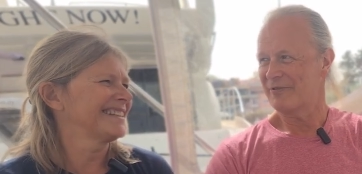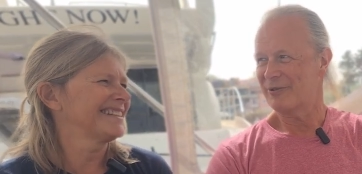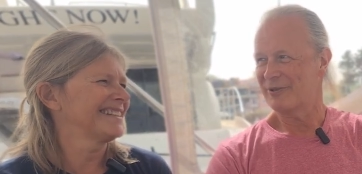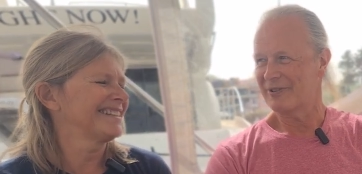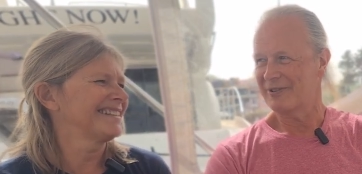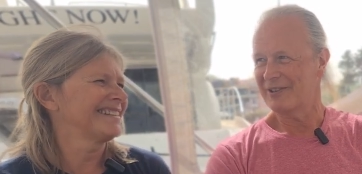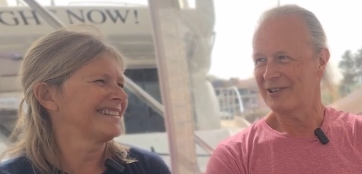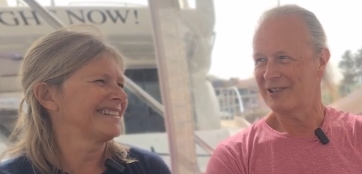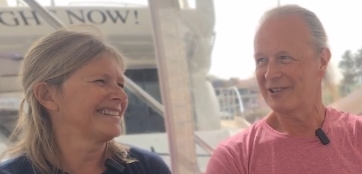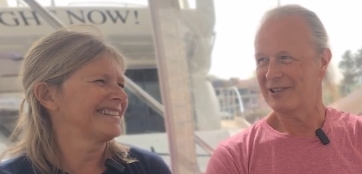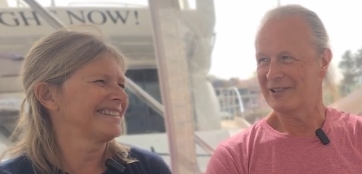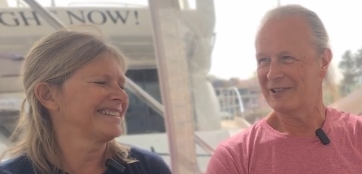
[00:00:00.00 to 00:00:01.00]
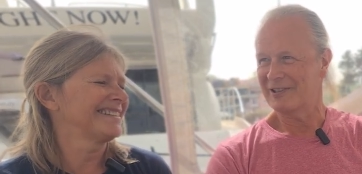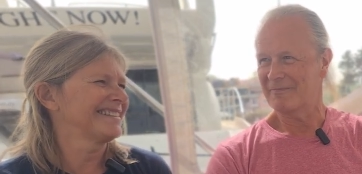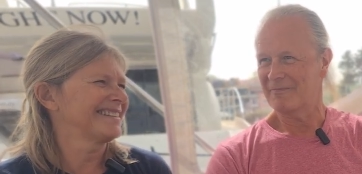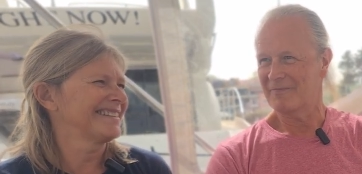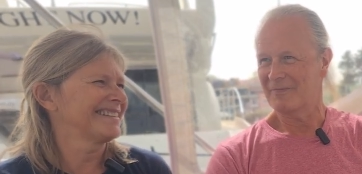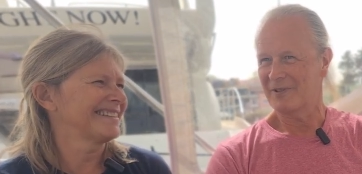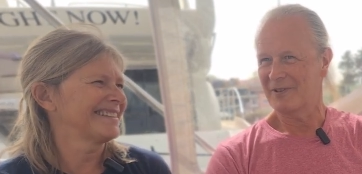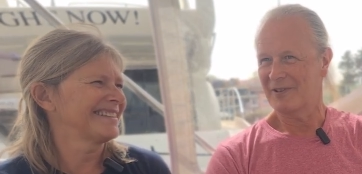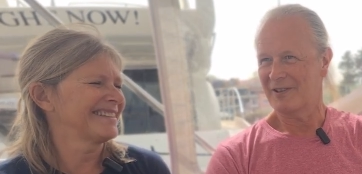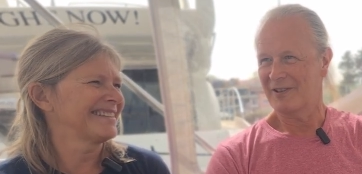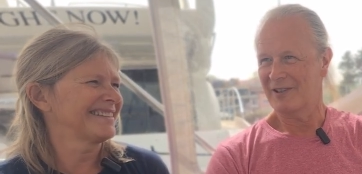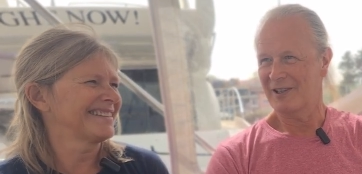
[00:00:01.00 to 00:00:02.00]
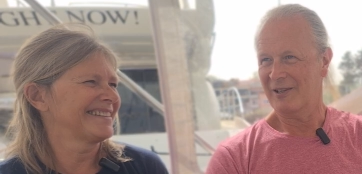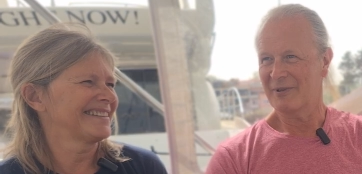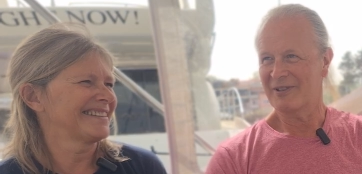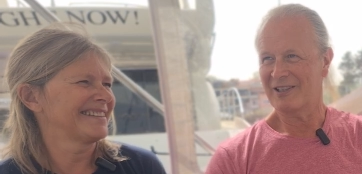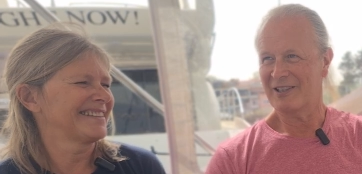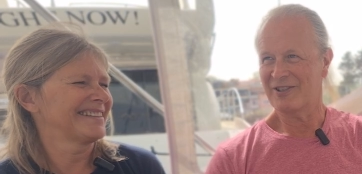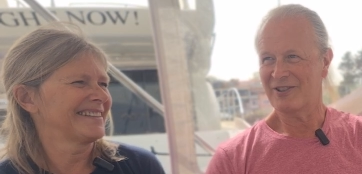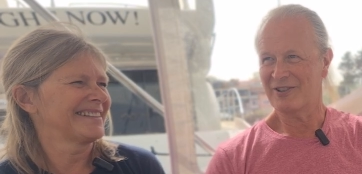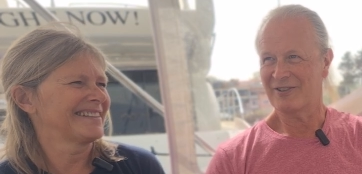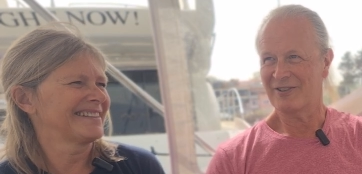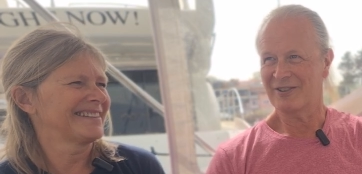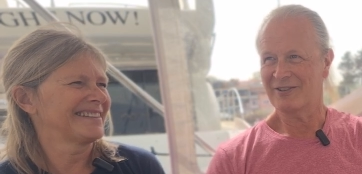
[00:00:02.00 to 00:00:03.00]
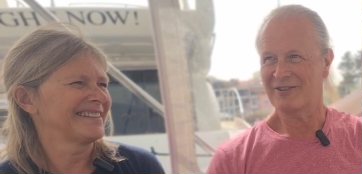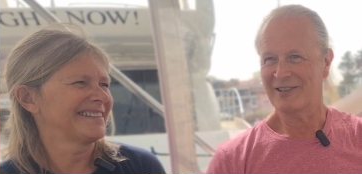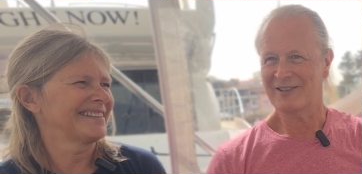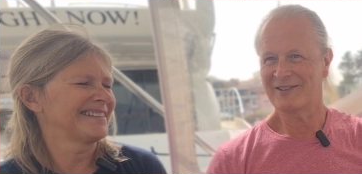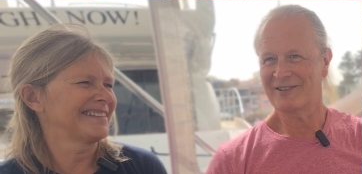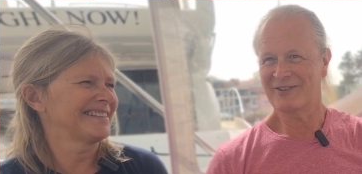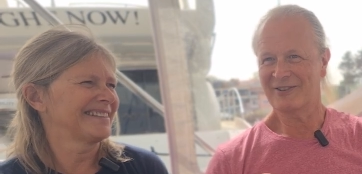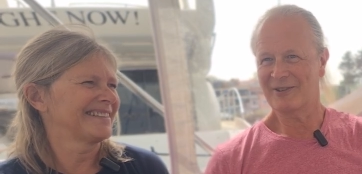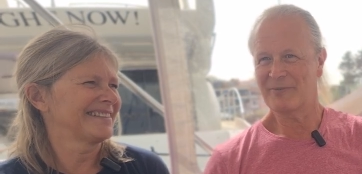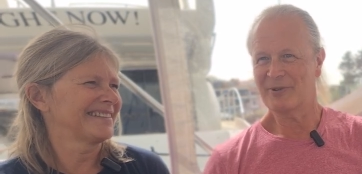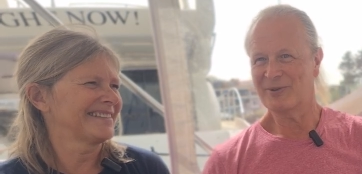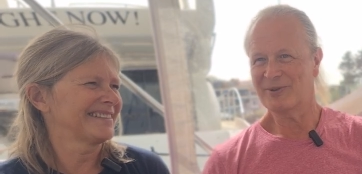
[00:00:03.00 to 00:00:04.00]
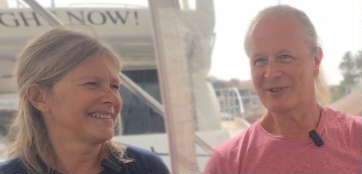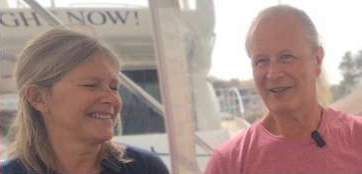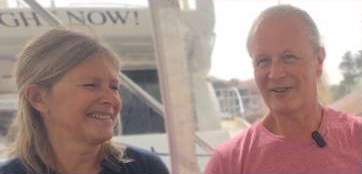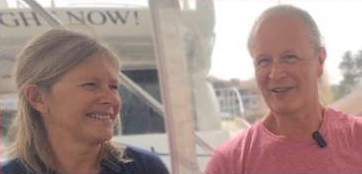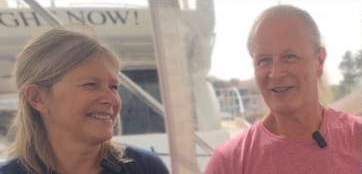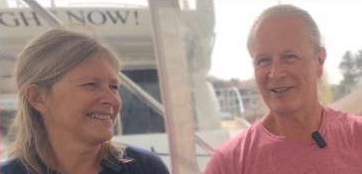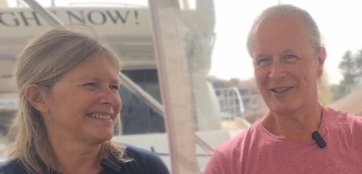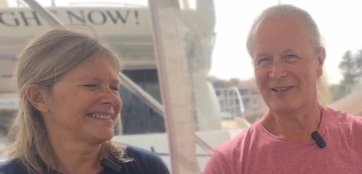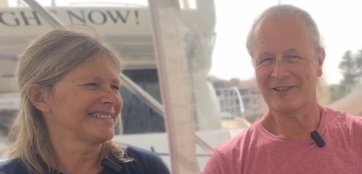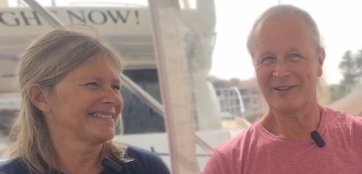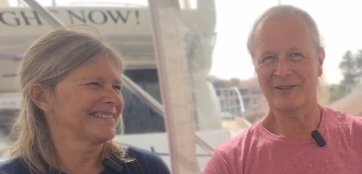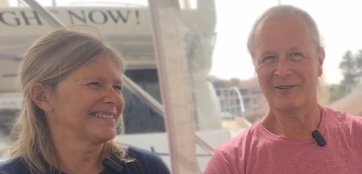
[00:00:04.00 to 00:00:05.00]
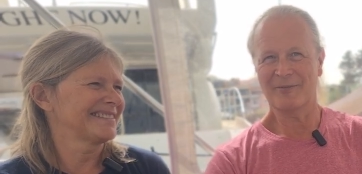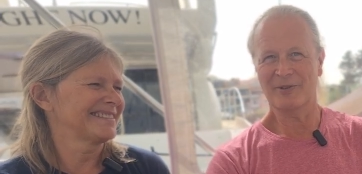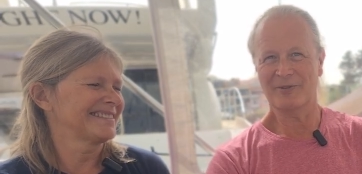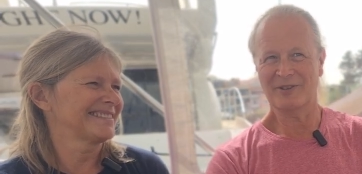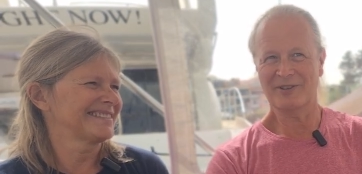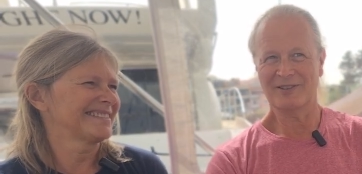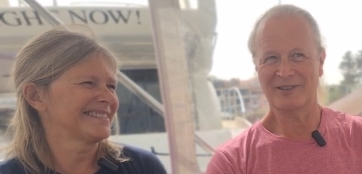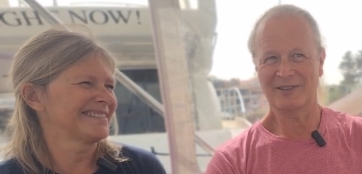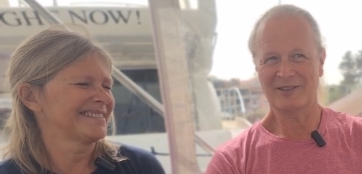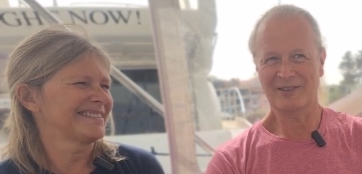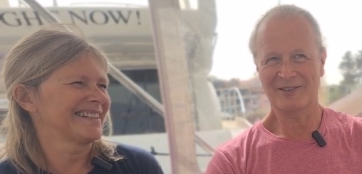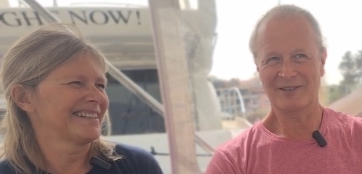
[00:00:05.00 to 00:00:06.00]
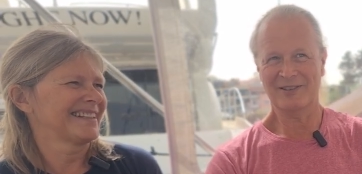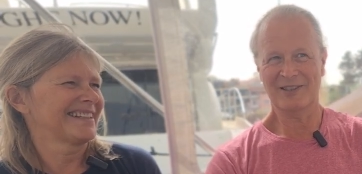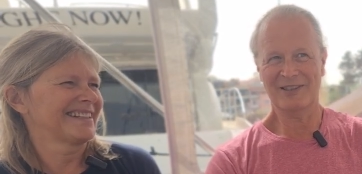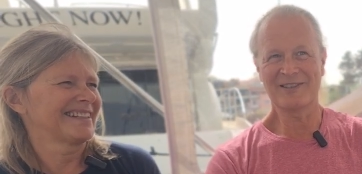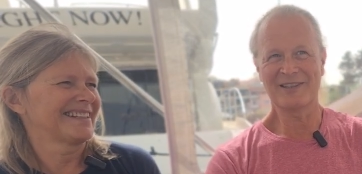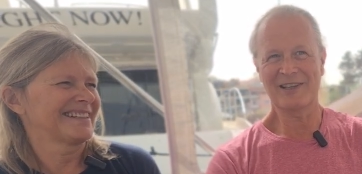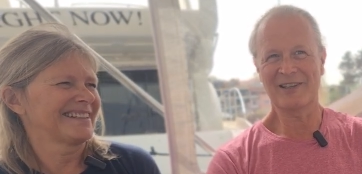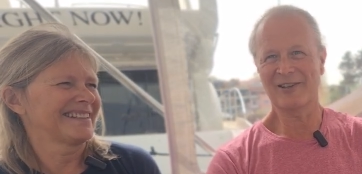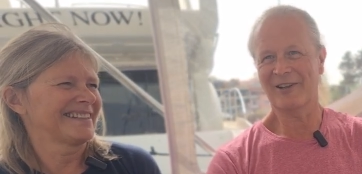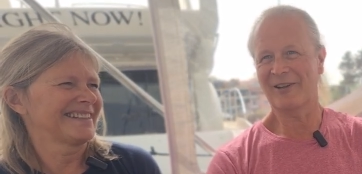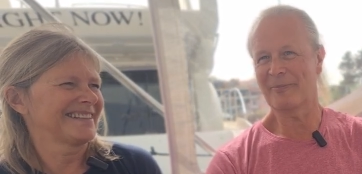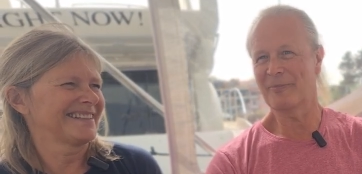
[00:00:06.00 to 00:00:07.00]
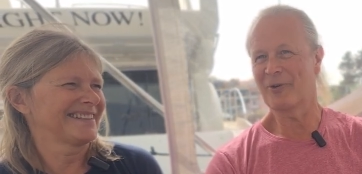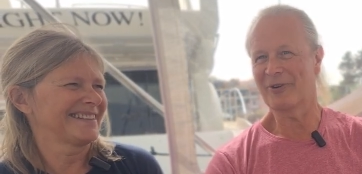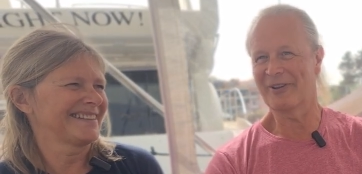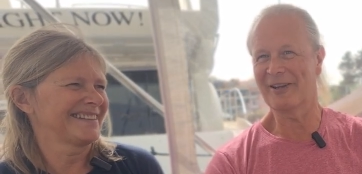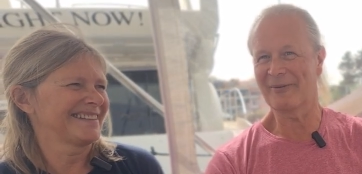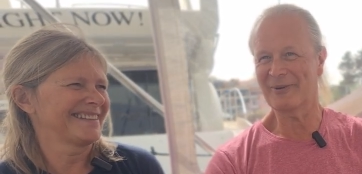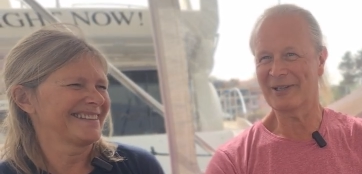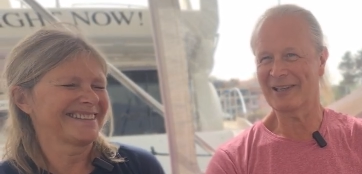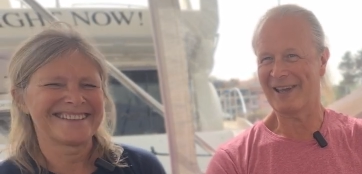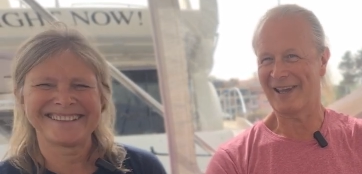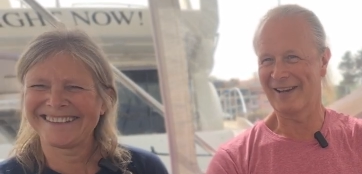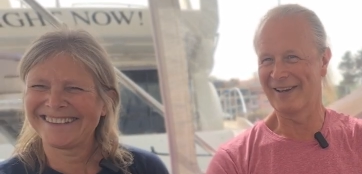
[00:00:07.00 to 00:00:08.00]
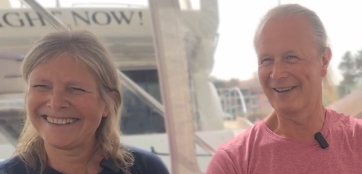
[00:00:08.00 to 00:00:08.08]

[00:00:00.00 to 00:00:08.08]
Speaker 1: before, the. Um, The limitation is us, not the boat, I think. Mm. The boat is, can take a lot more than we can.